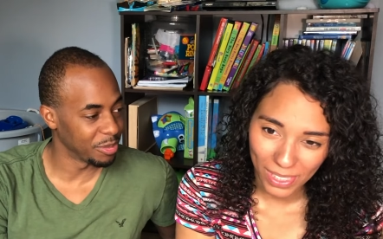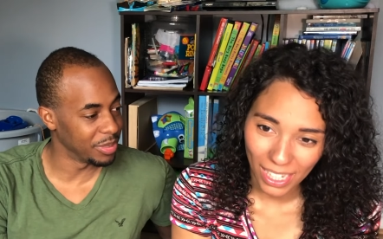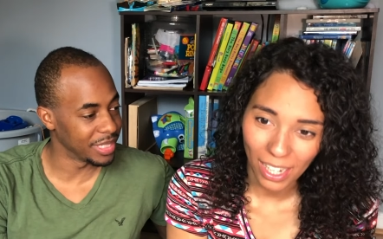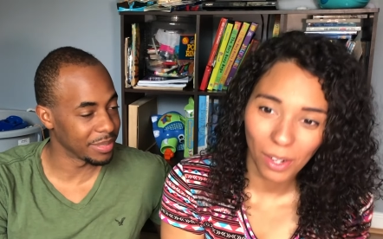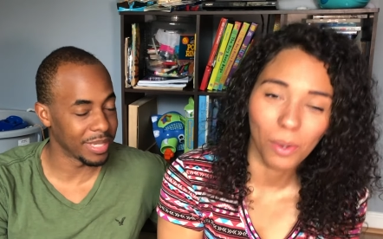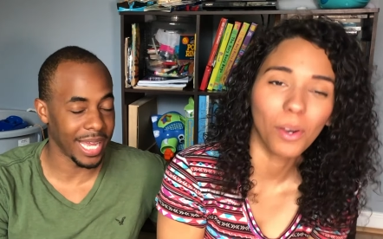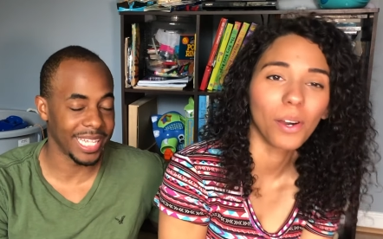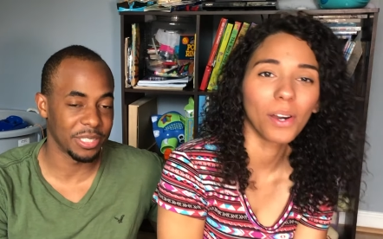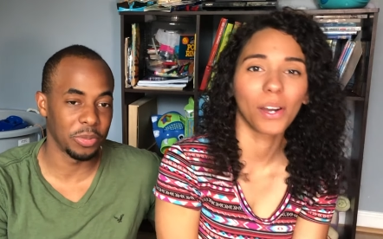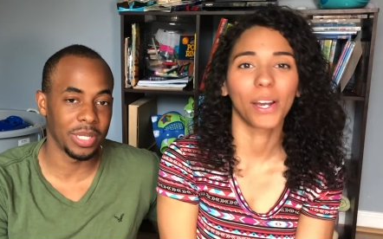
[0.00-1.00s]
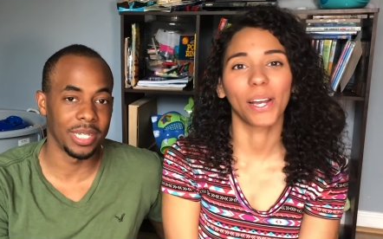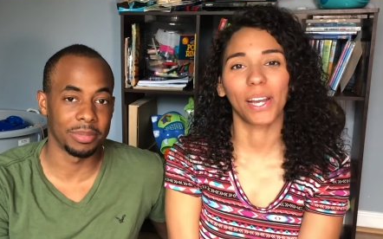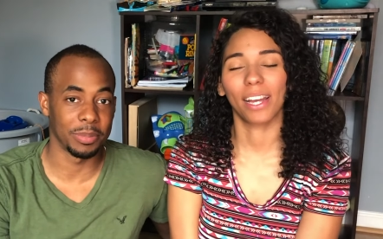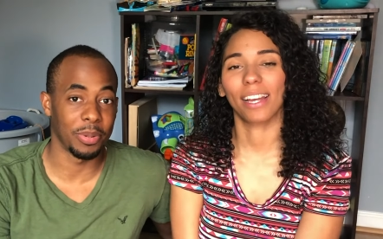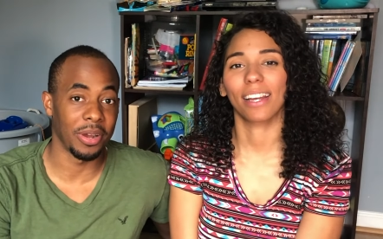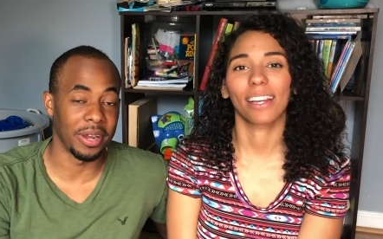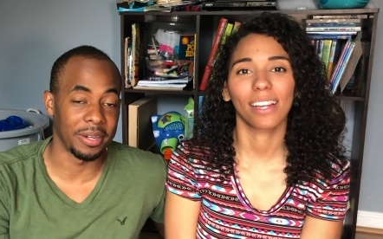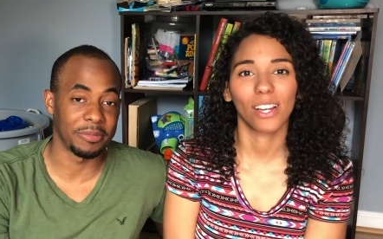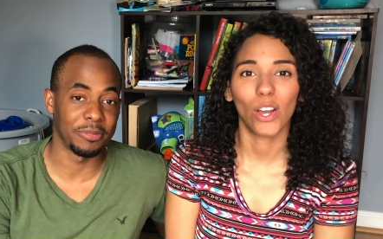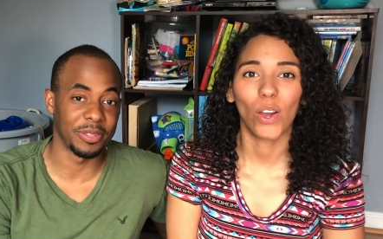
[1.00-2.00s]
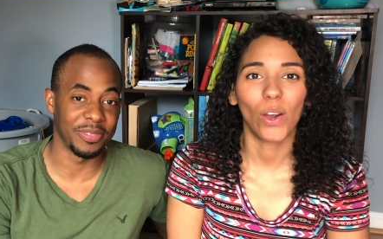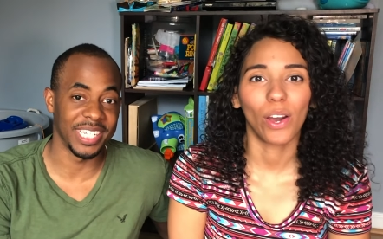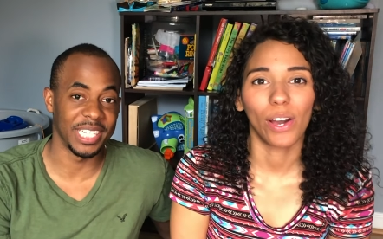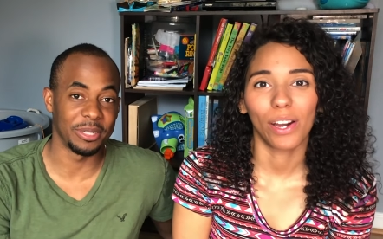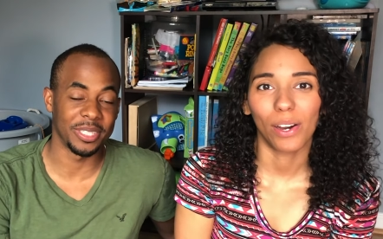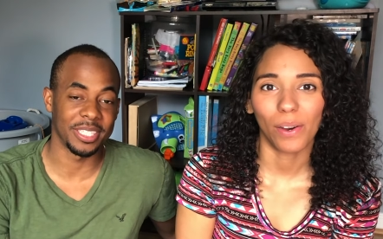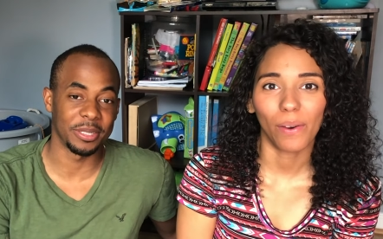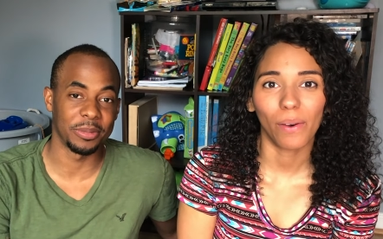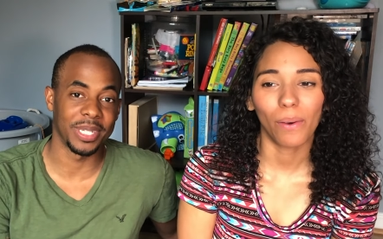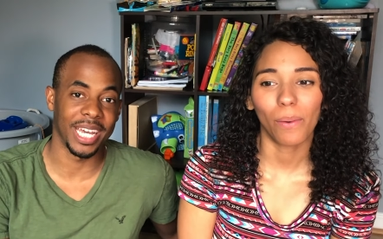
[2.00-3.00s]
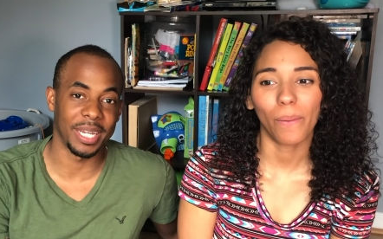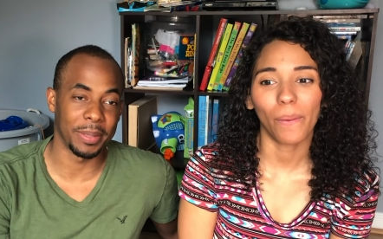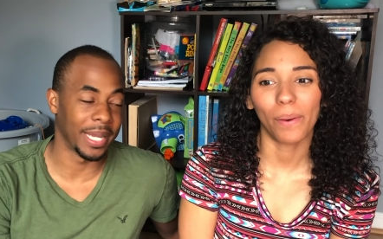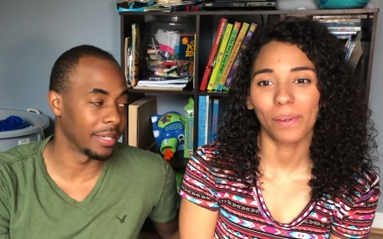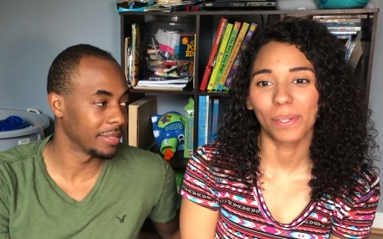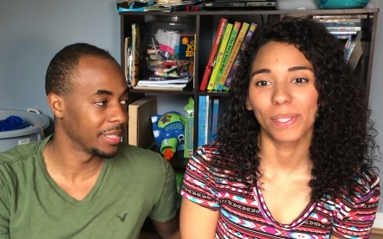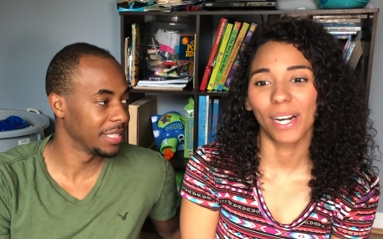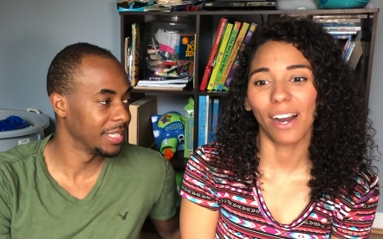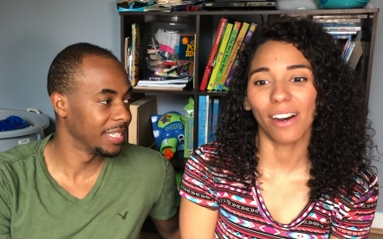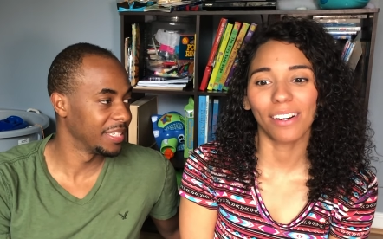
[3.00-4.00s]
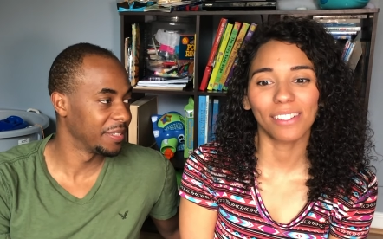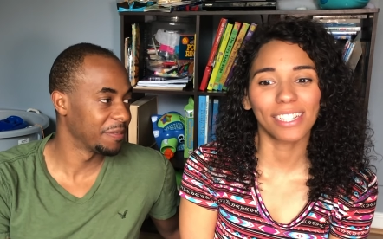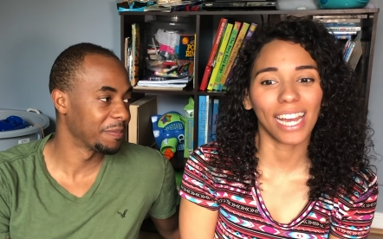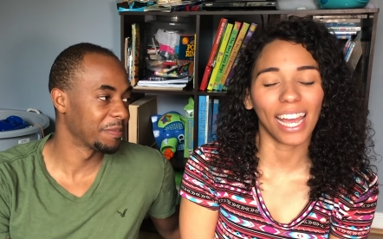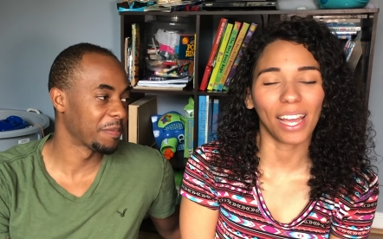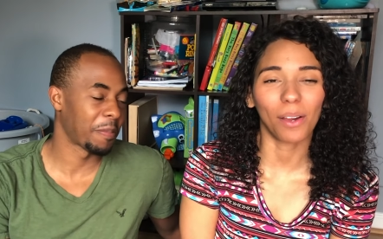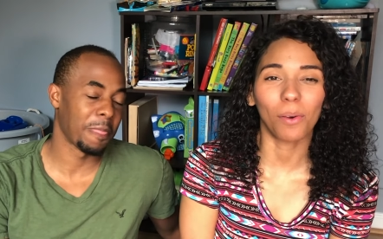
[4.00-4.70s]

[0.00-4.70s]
Speaker 1: we just, I guess it wasn't up to par for the video, so we cut it out.
Speaker 2: Okay.